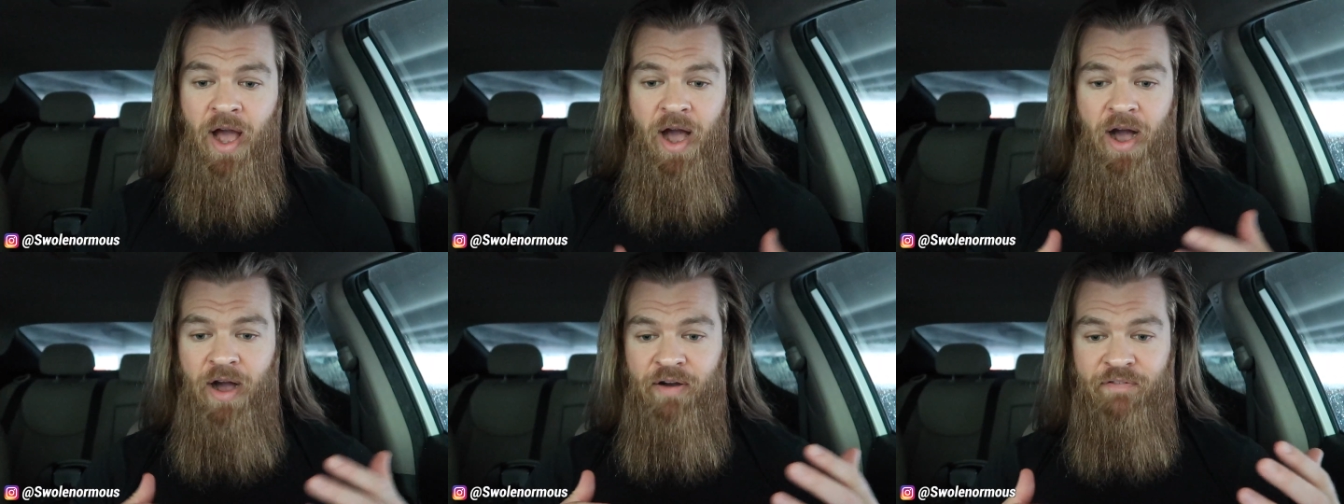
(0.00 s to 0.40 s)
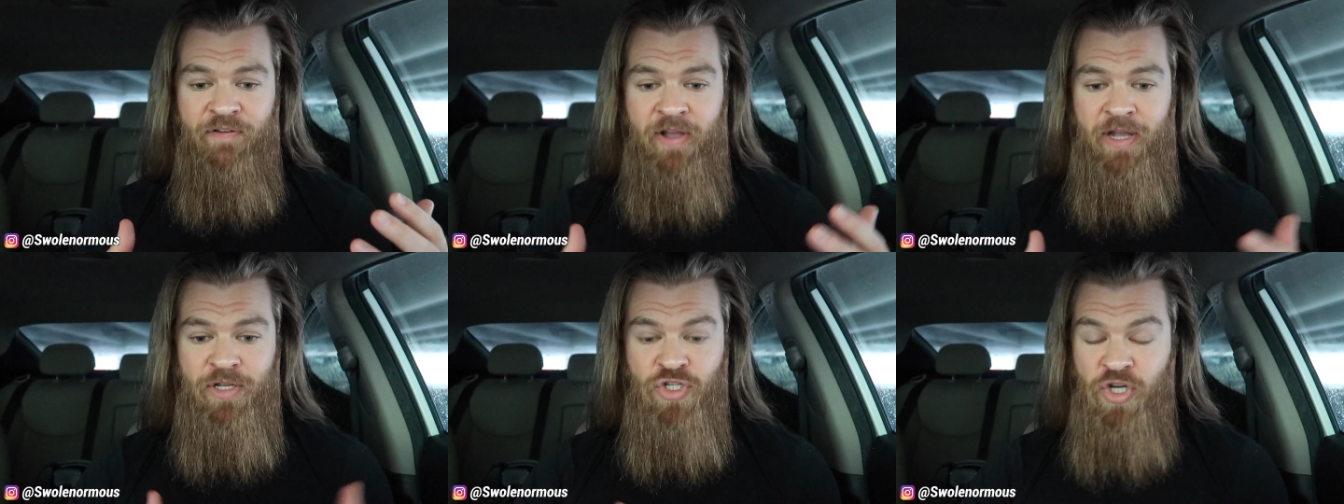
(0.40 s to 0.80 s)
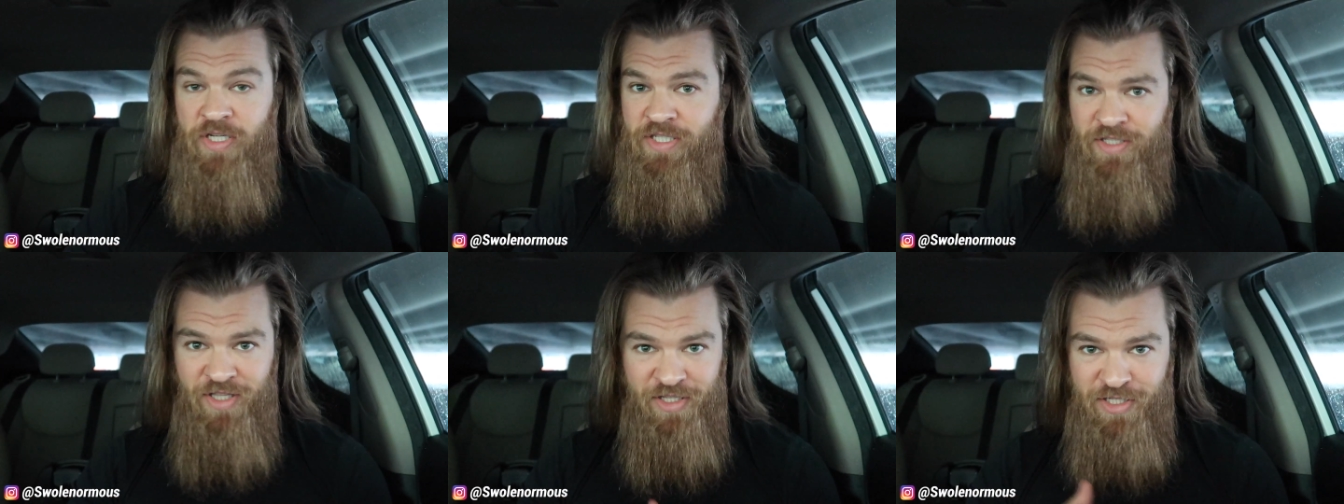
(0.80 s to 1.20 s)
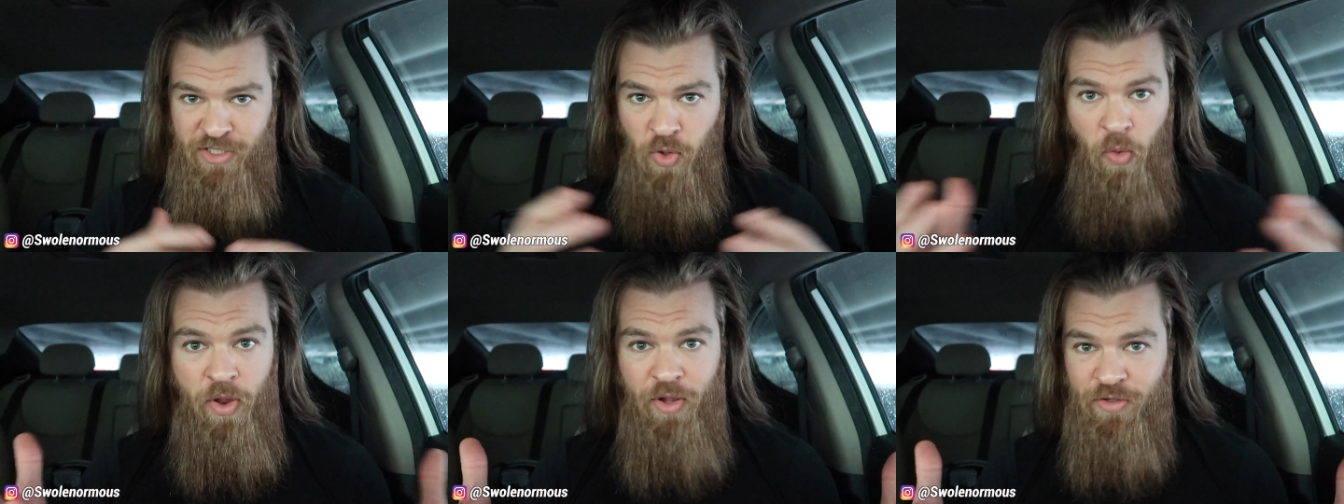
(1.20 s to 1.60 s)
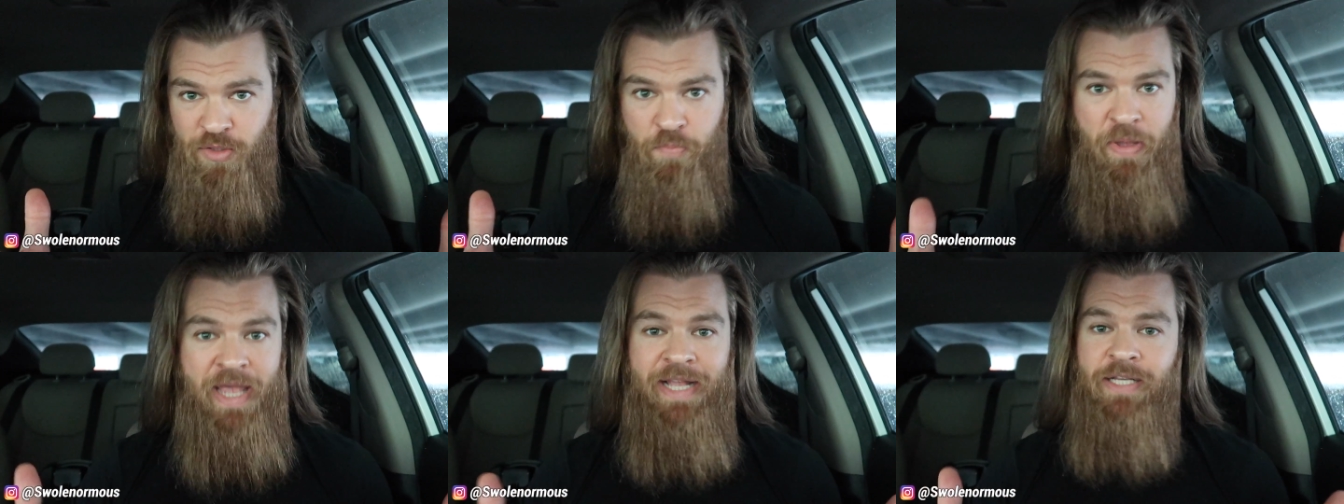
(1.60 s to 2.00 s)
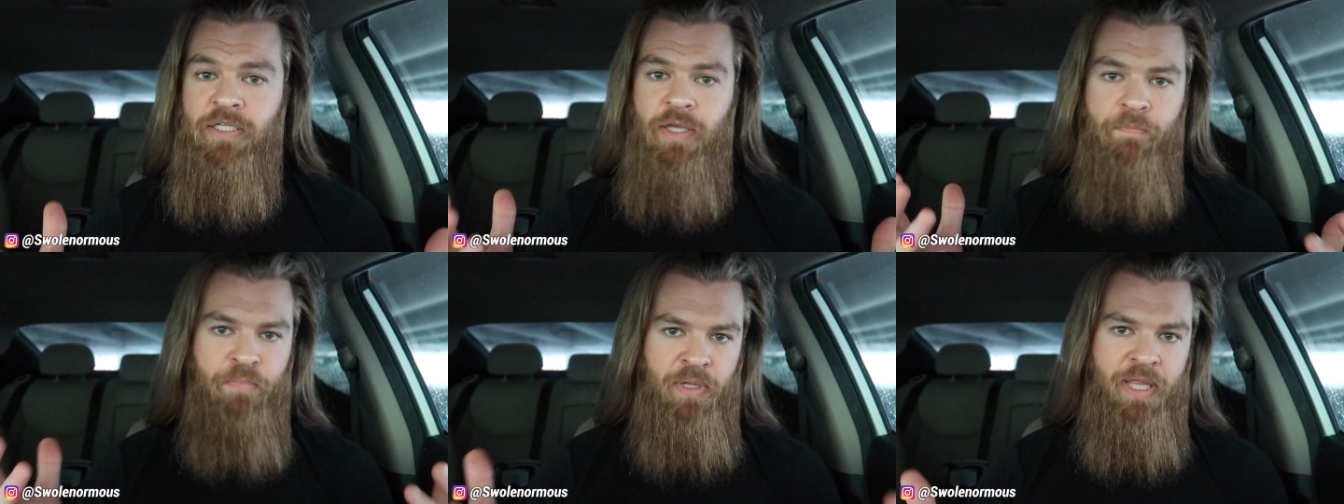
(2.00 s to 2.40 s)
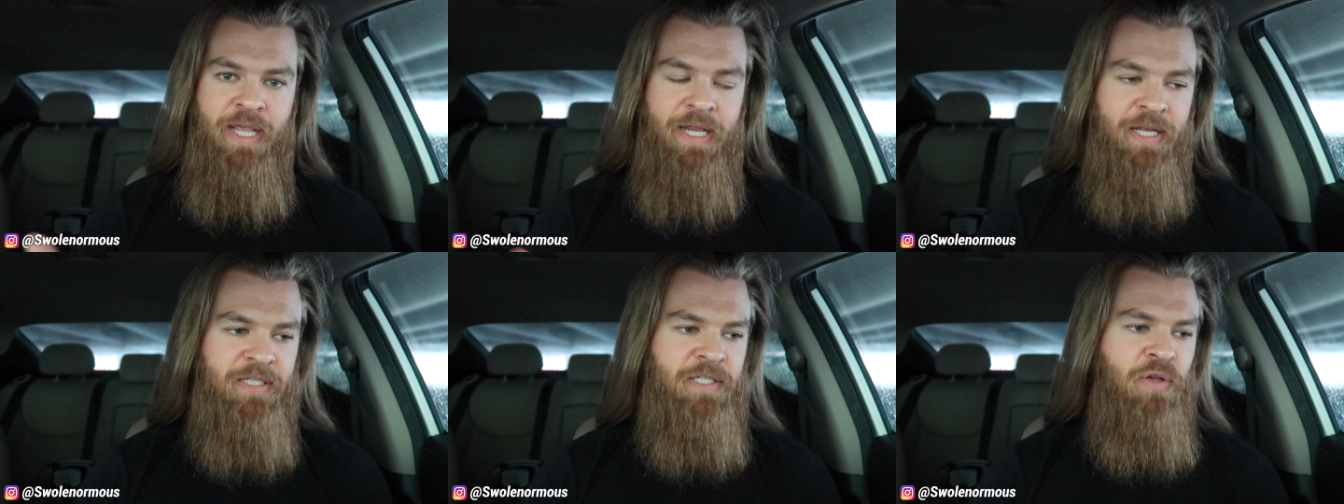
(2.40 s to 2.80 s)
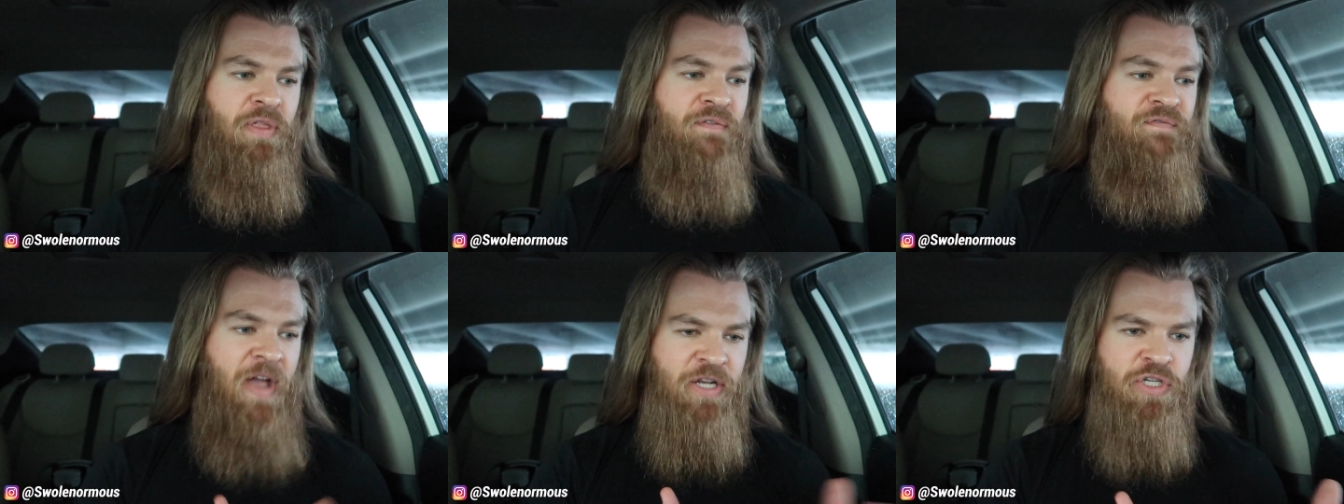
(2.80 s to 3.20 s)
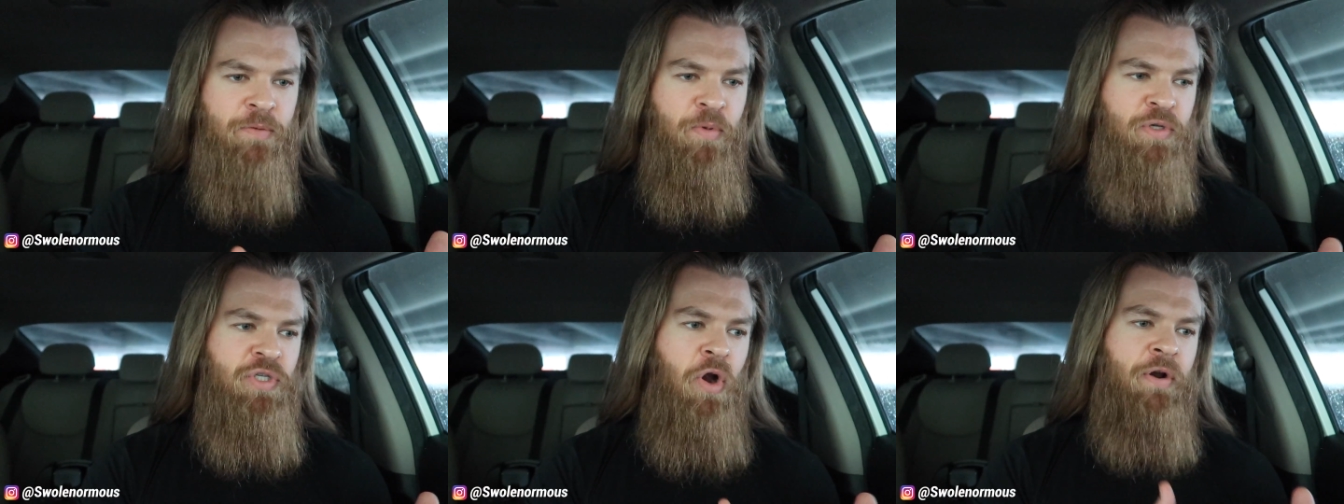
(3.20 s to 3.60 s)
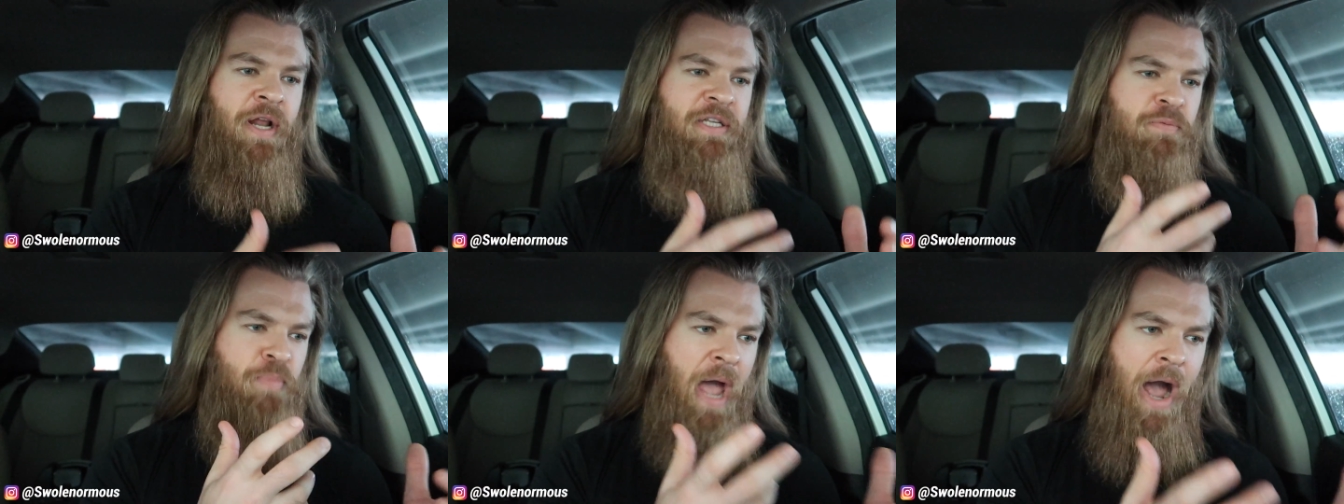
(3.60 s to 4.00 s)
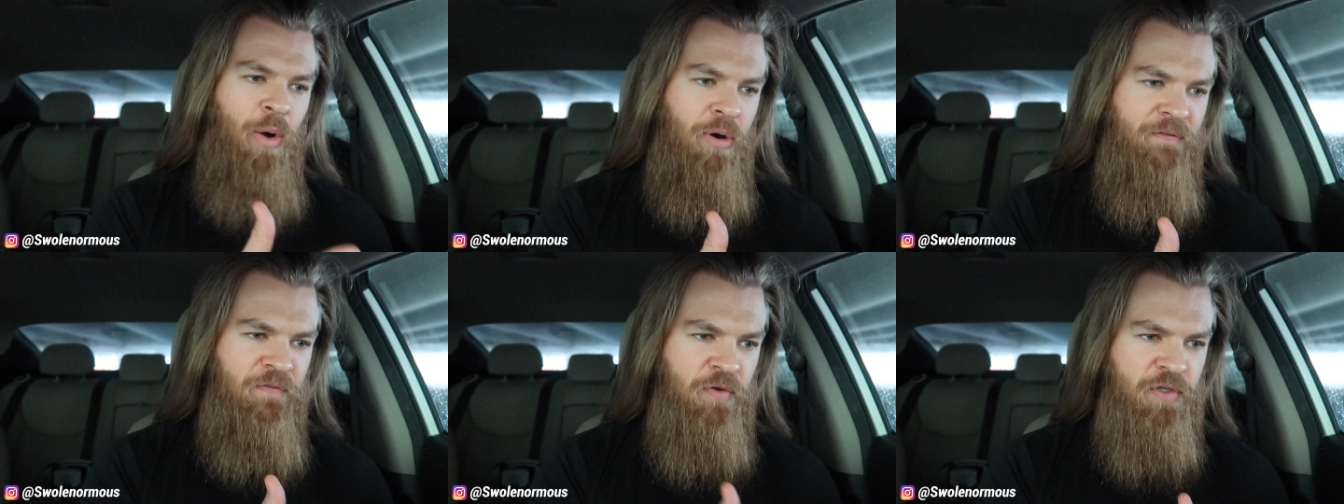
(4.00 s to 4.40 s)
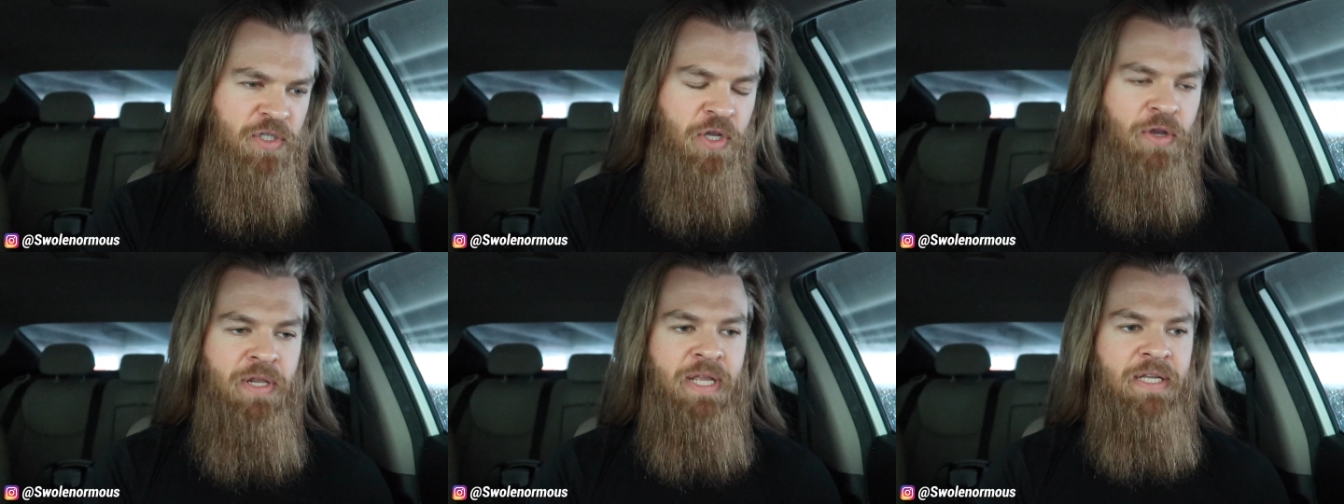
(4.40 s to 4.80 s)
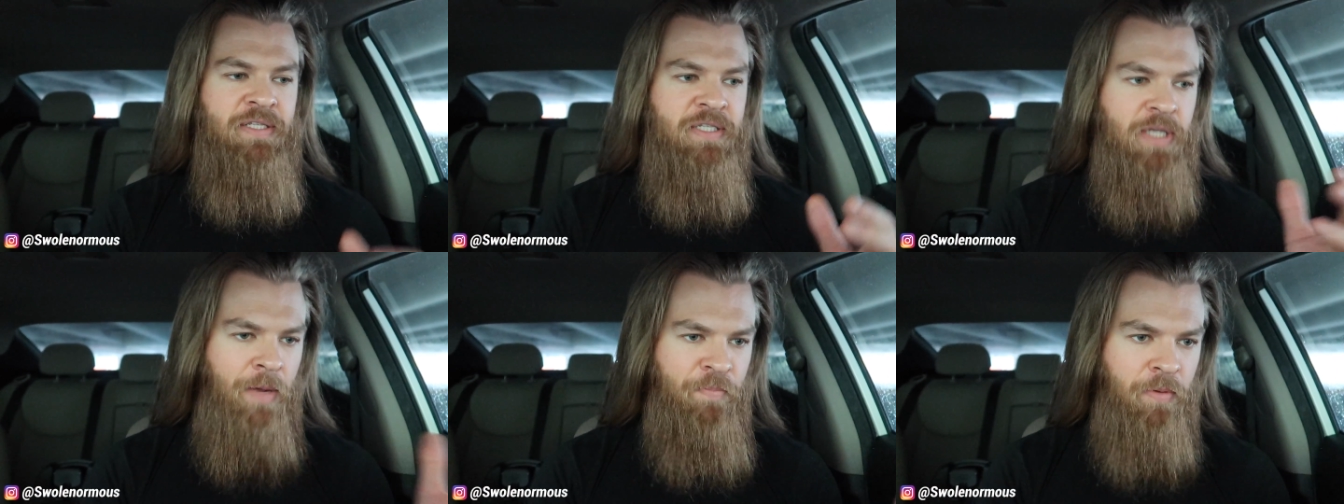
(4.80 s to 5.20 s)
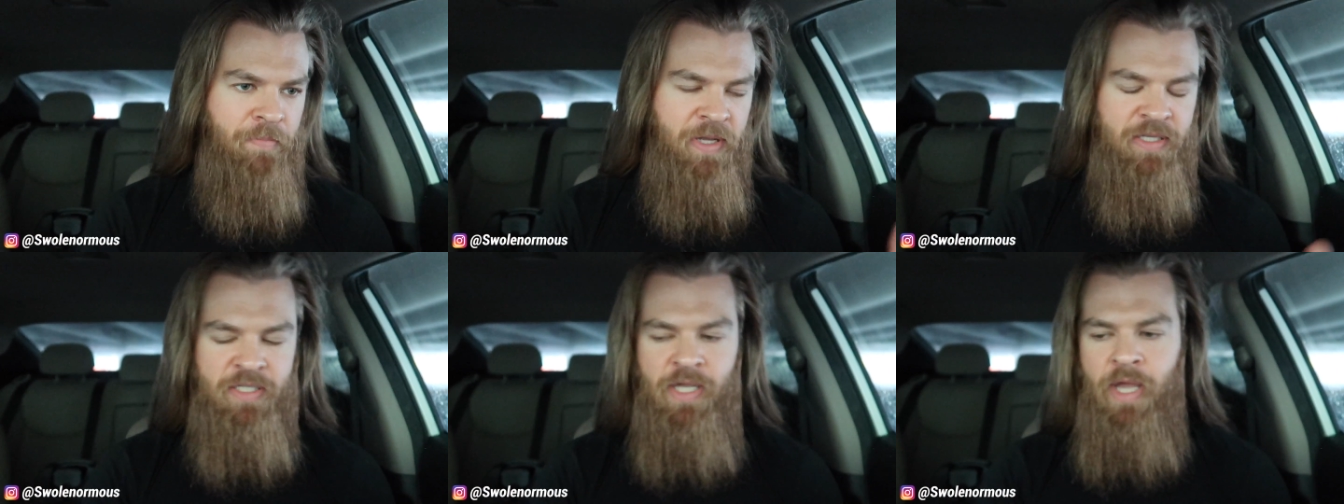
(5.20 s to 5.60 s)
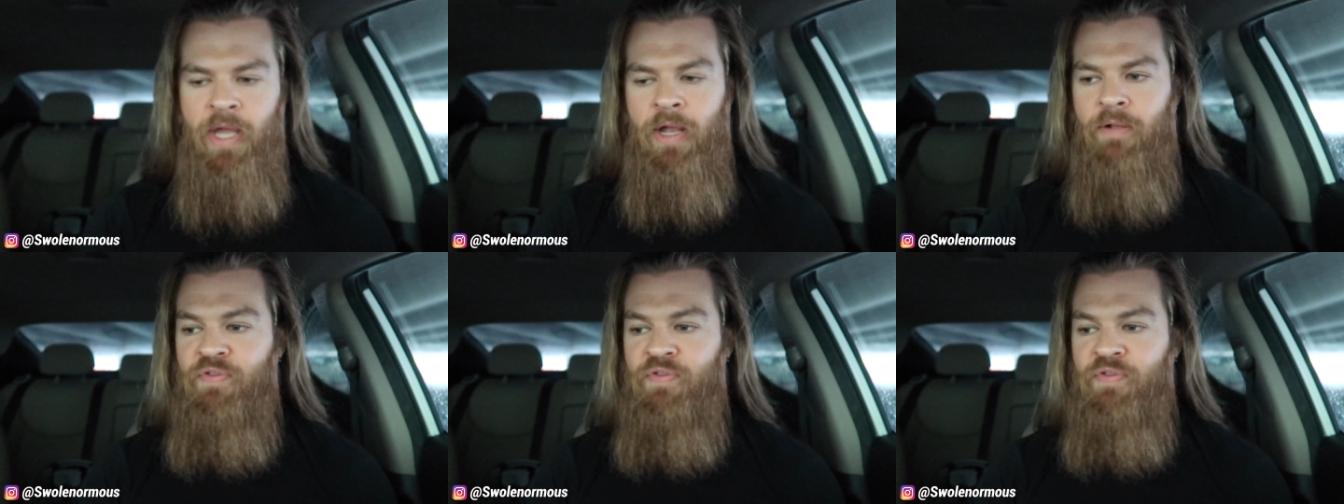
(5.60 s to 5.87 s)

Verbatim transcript: of just the soils being depleted, so the vegetables aren't as powerful, so you need supplements.